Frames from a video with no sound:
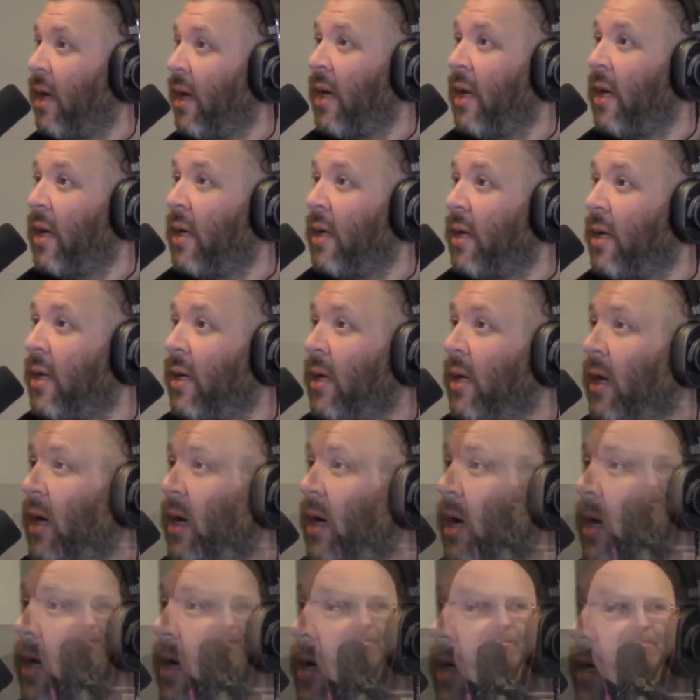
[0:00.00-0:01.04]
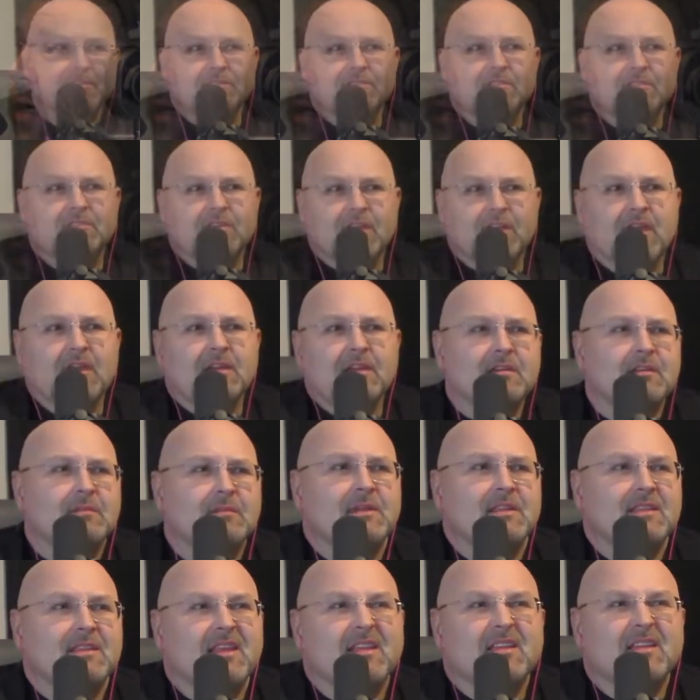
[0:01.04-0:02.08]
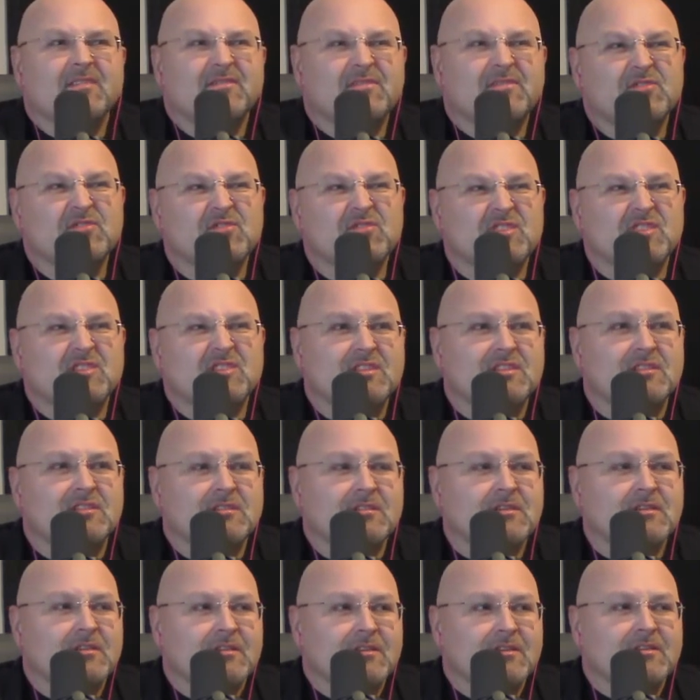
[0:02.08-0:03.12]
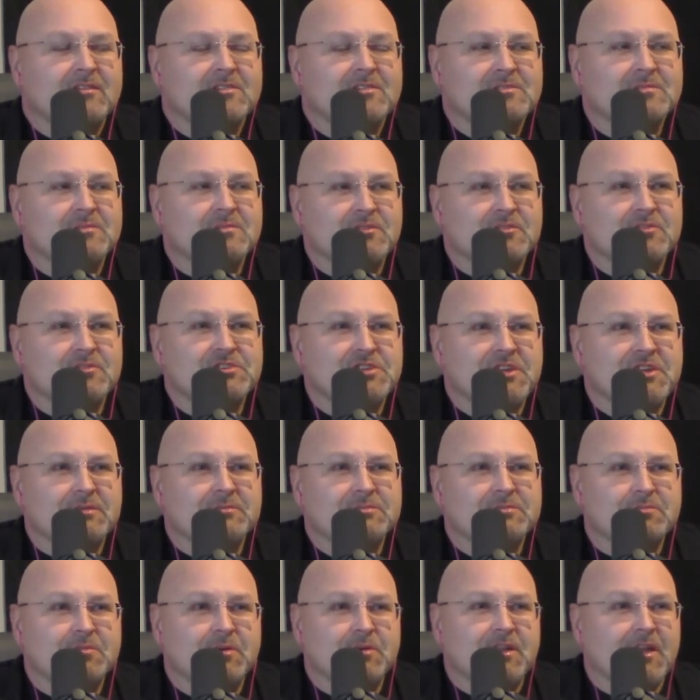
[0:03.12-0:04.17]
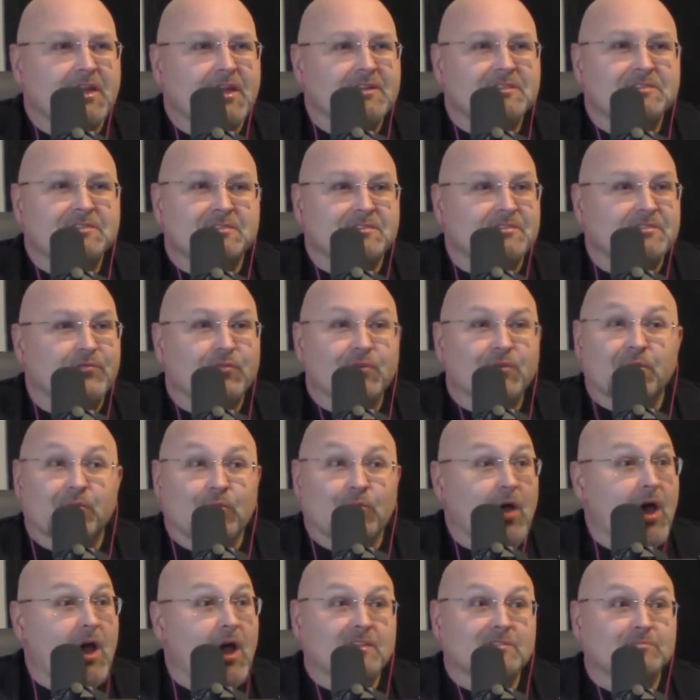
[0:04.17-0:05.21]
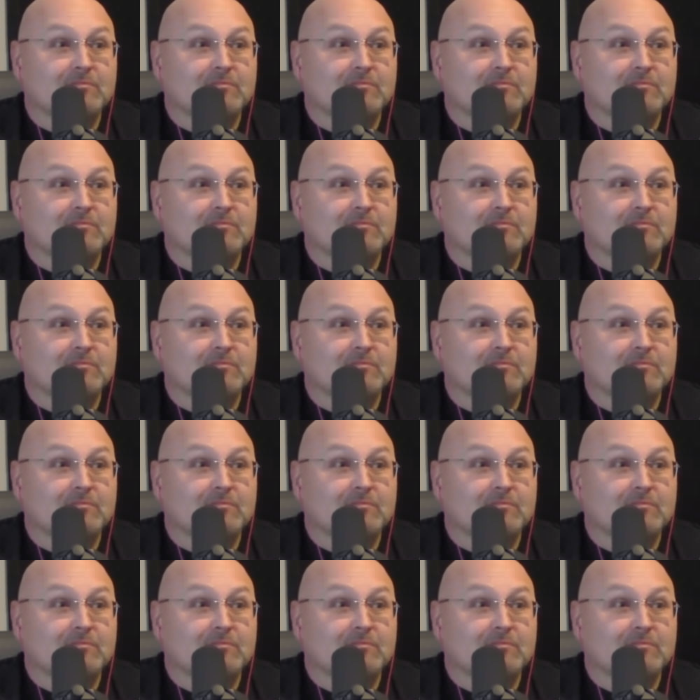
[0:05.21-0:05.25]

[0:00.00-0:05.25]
but uh, Genesis is okay. I mean, Land of Confusion. I like I like some Genesis. other jams, but Exodus freaking rocks,